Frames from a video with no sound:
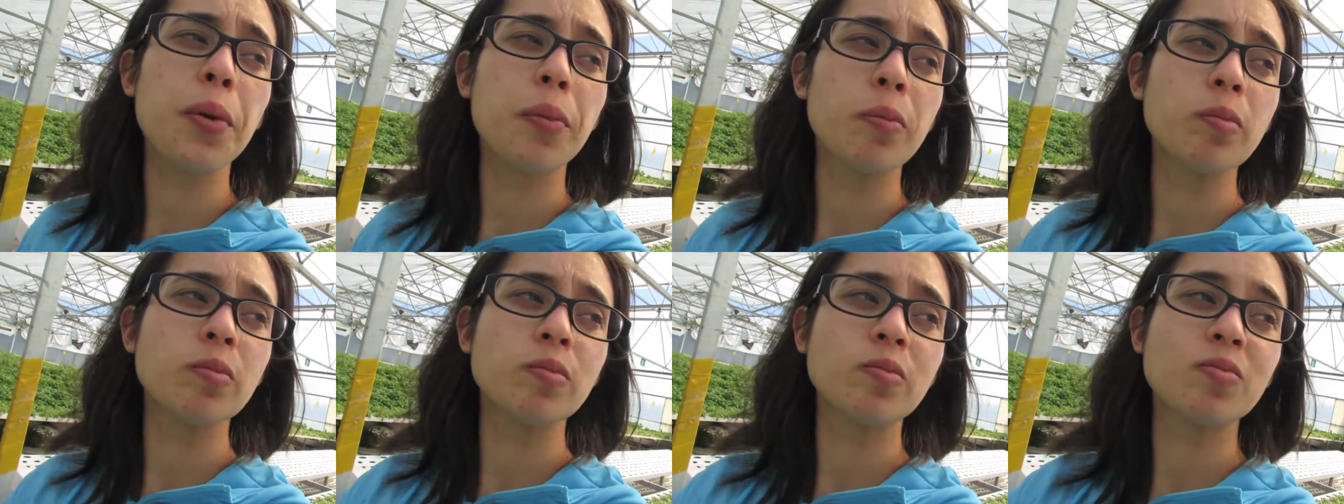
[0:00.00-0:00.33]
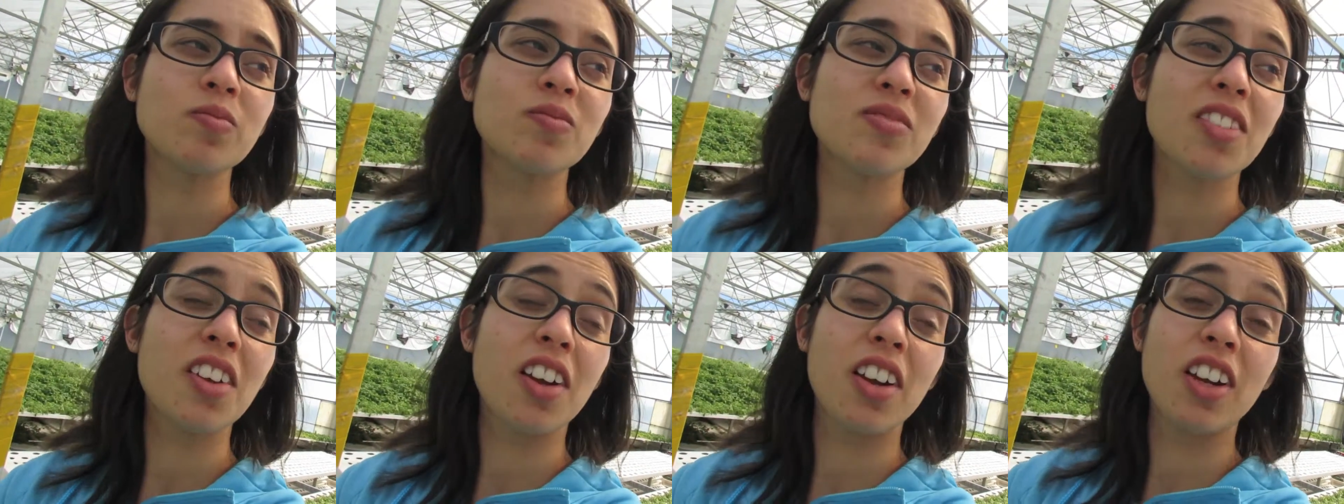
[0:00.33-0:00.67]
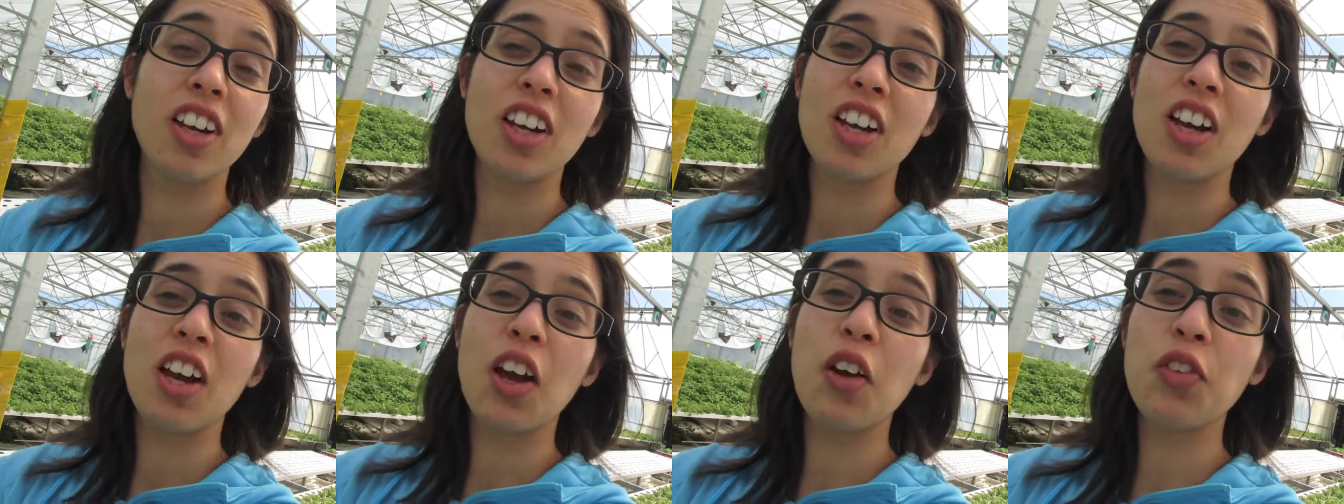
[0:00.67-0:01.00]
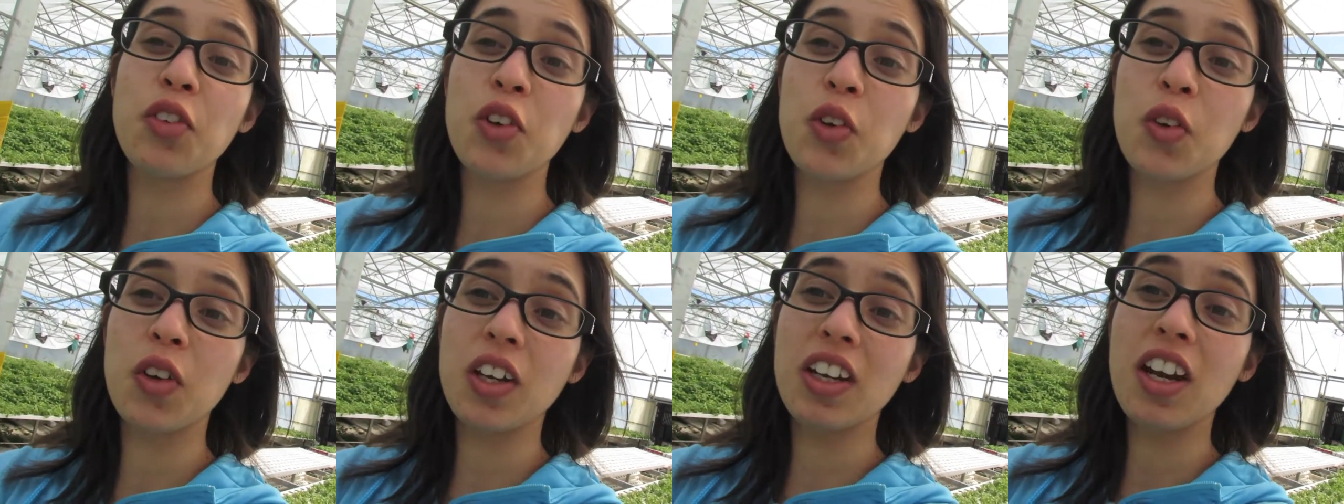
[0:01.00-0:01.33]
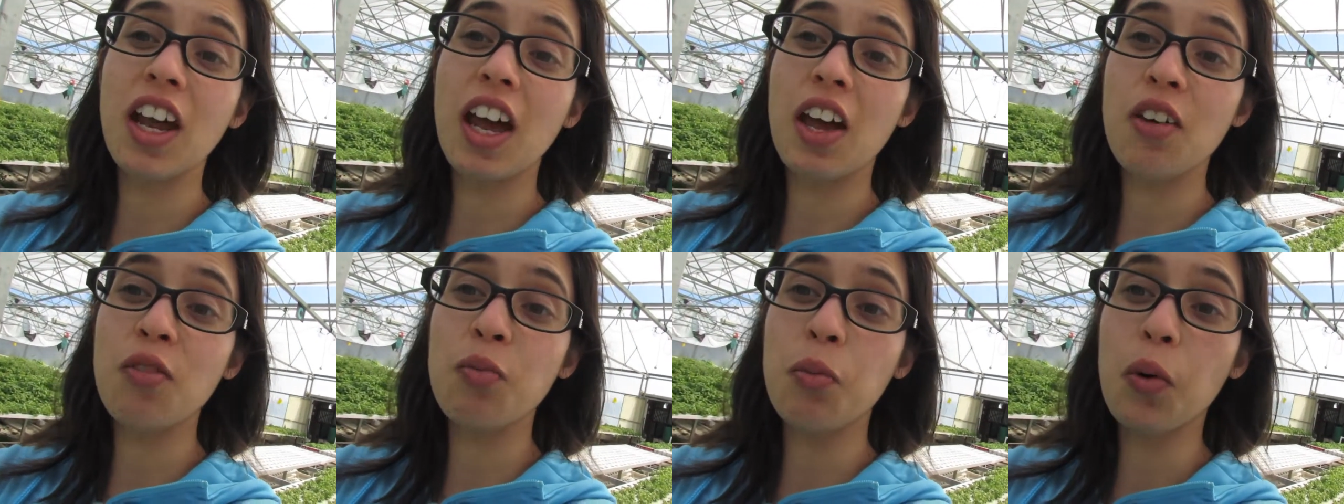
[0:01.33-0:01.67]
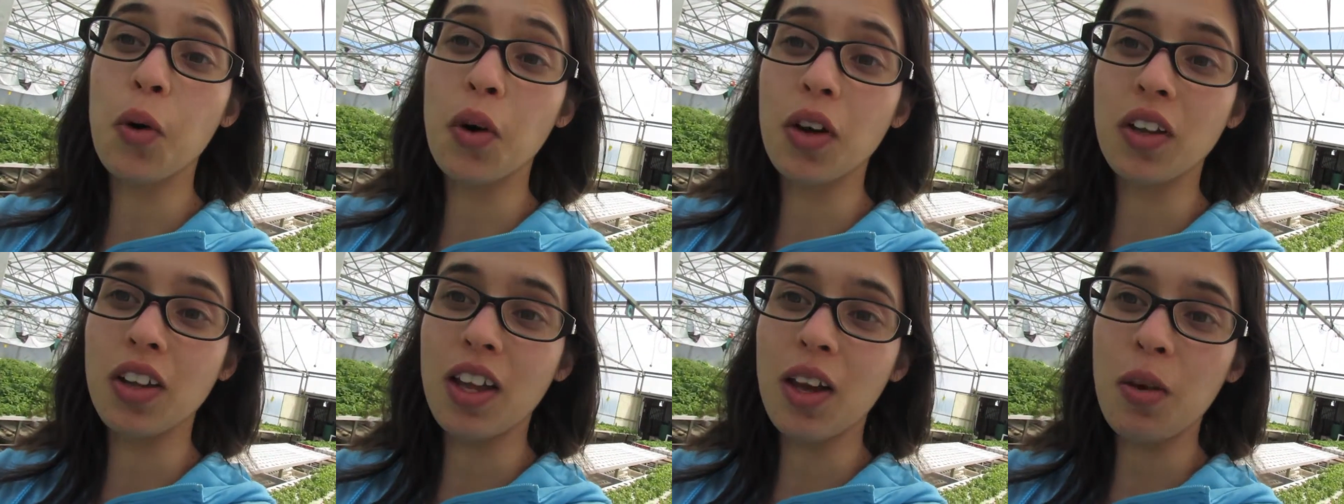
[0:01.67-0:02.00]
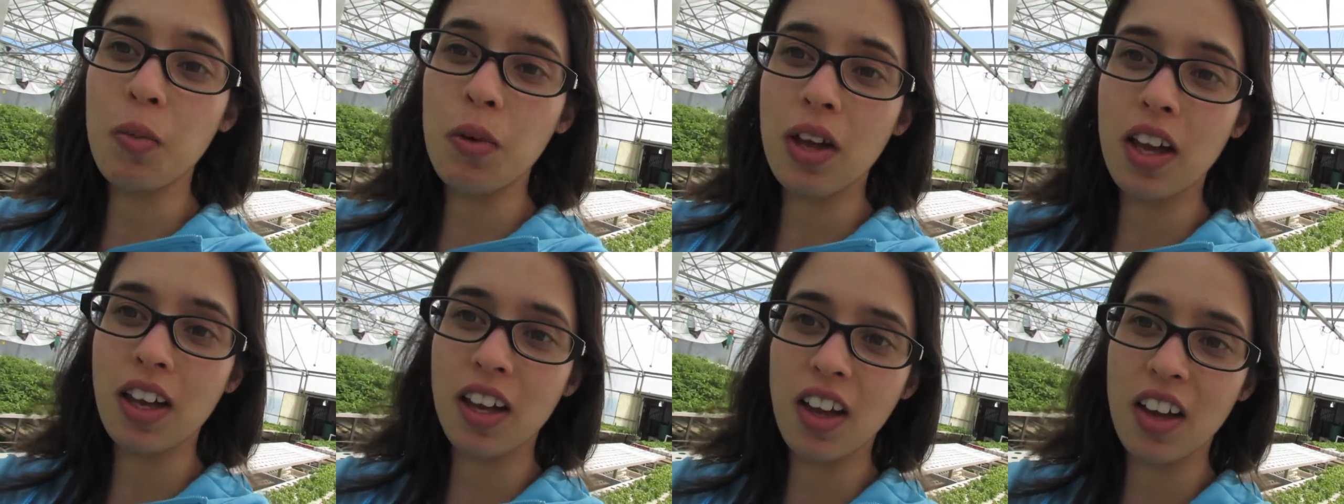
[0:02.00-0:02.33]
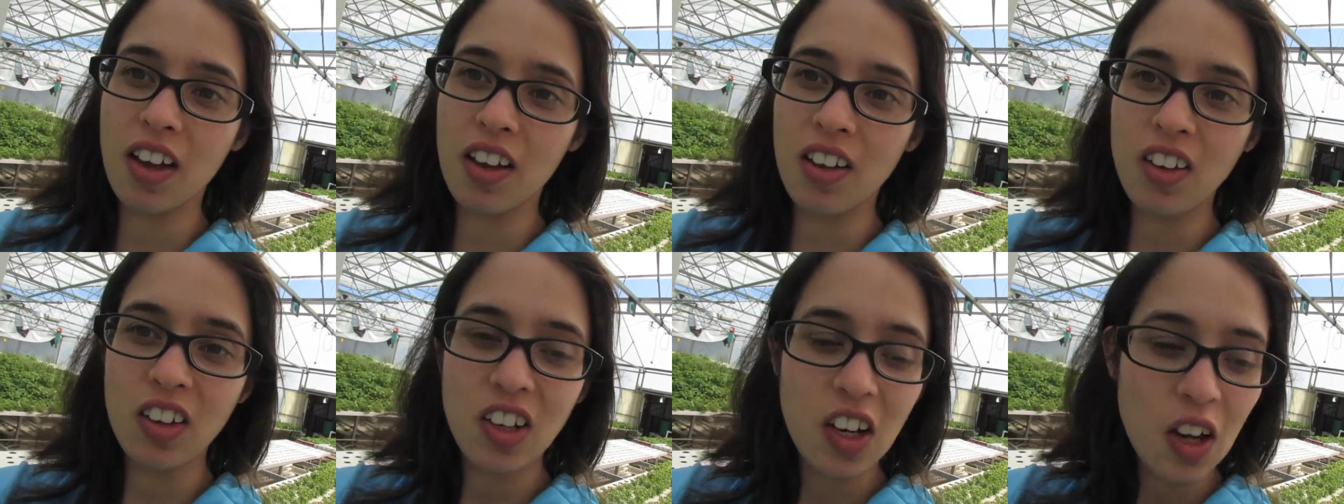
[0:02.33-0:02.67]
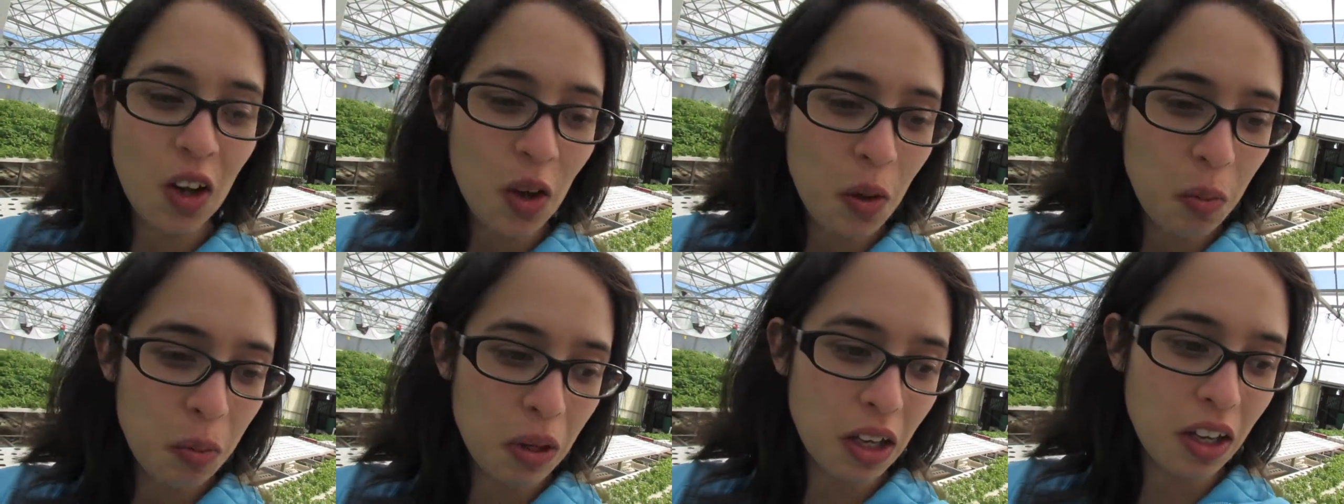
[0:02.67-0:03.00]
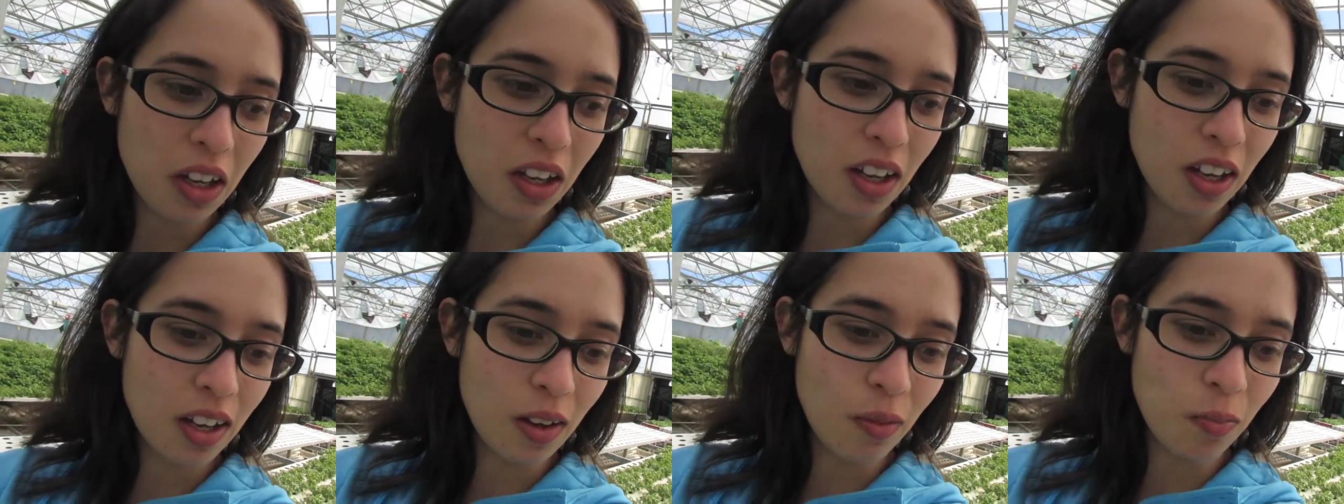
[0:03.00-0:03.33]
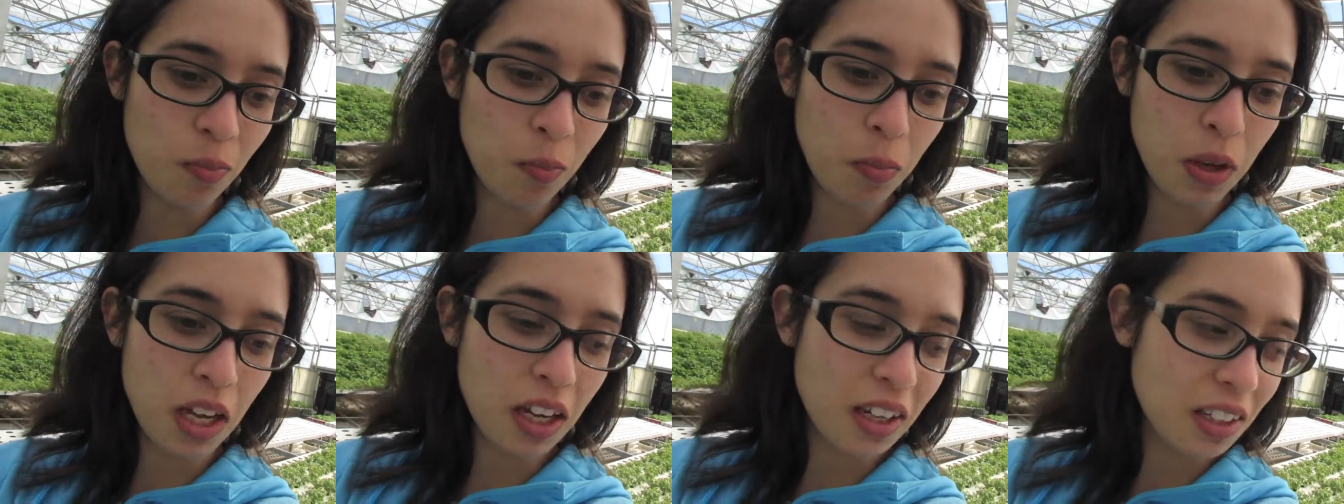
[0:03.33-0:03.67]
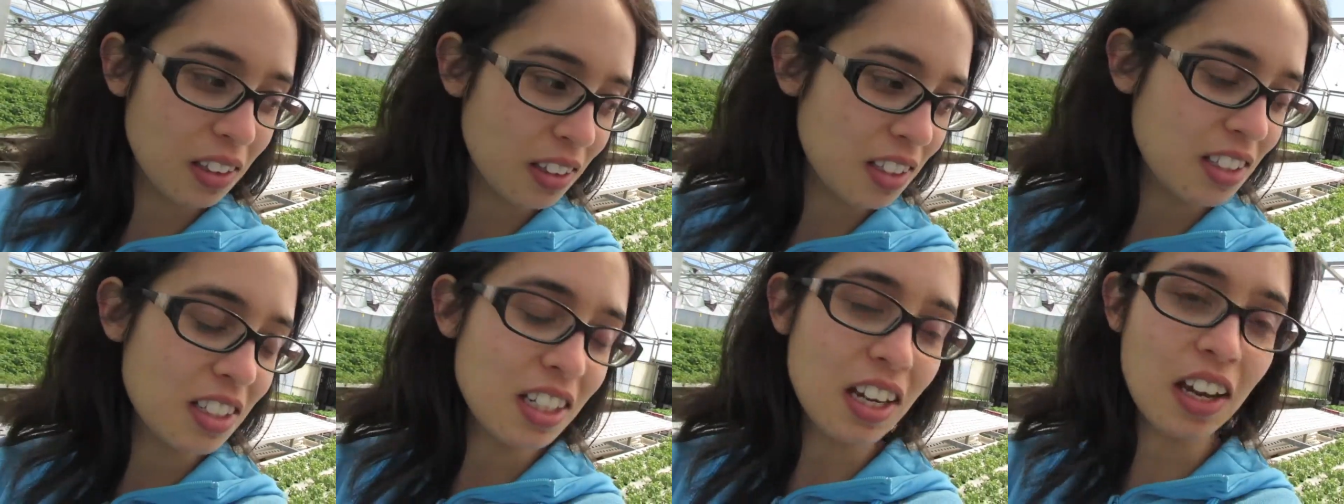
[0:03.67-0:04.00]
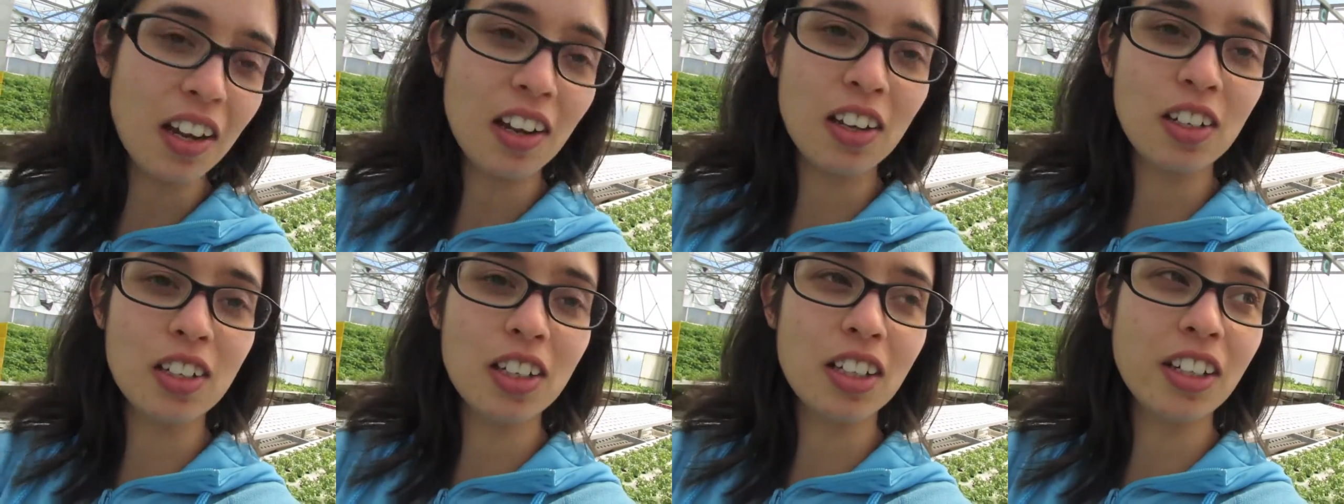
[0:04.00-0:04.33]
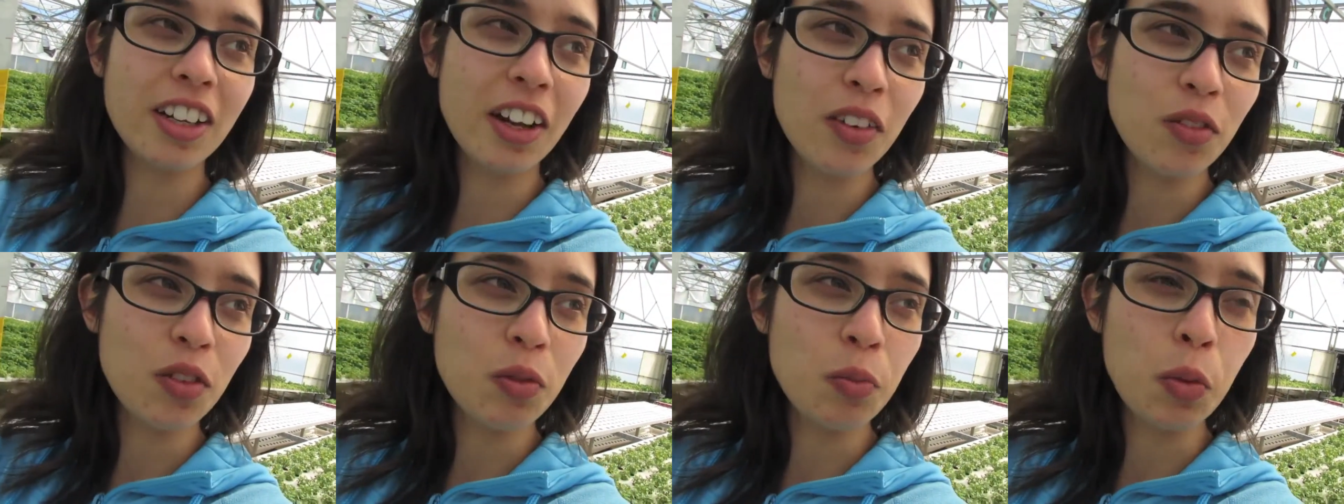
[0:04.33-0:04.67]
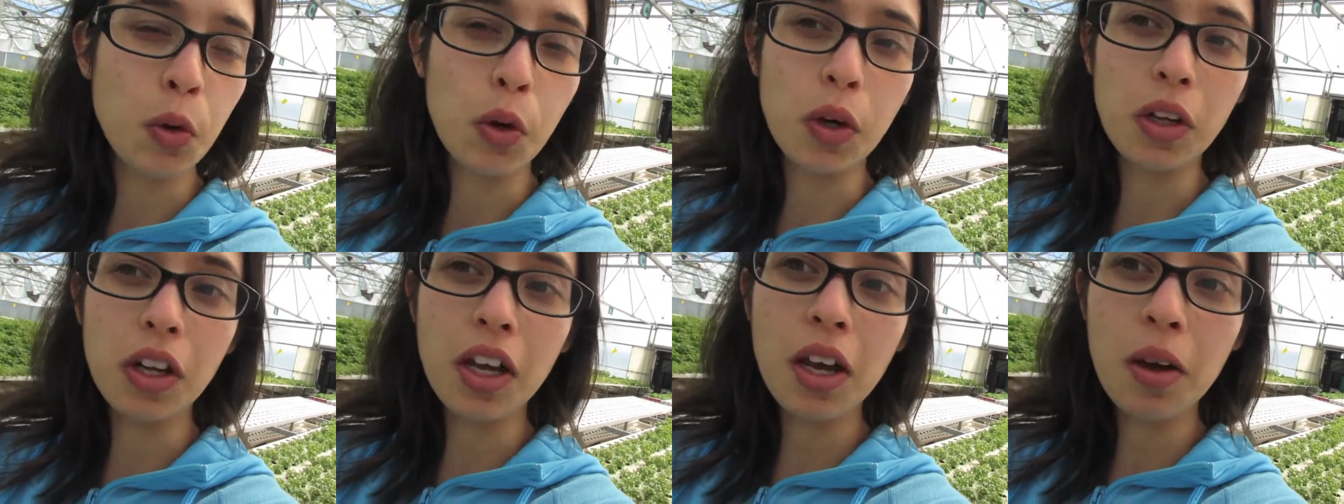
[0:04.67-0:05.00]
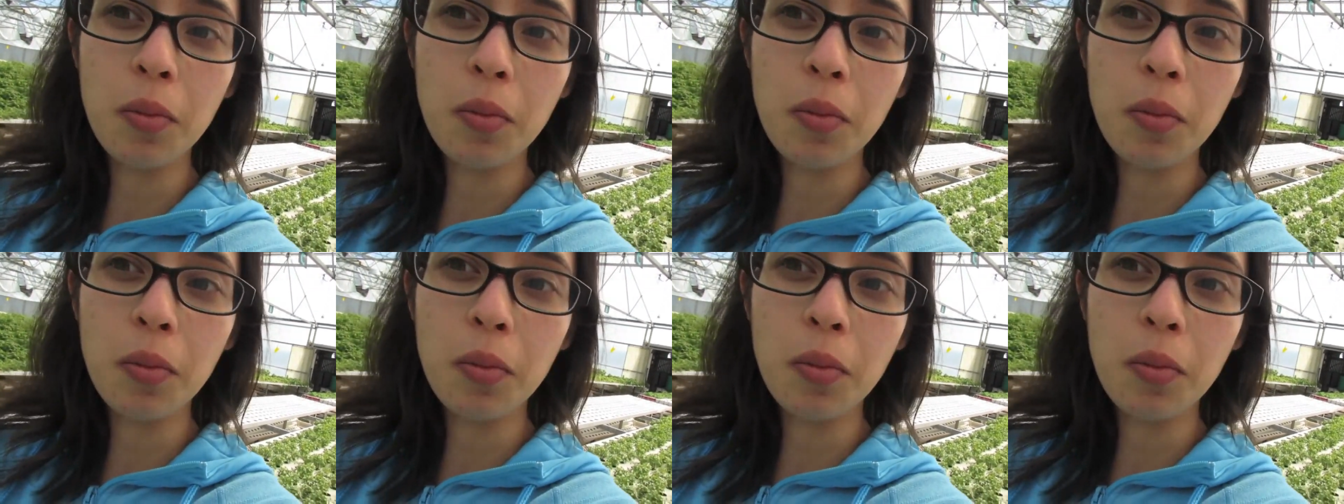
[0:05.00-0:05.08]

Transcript: if you can have boil up, I can't now, but um, back in the day I did love a boil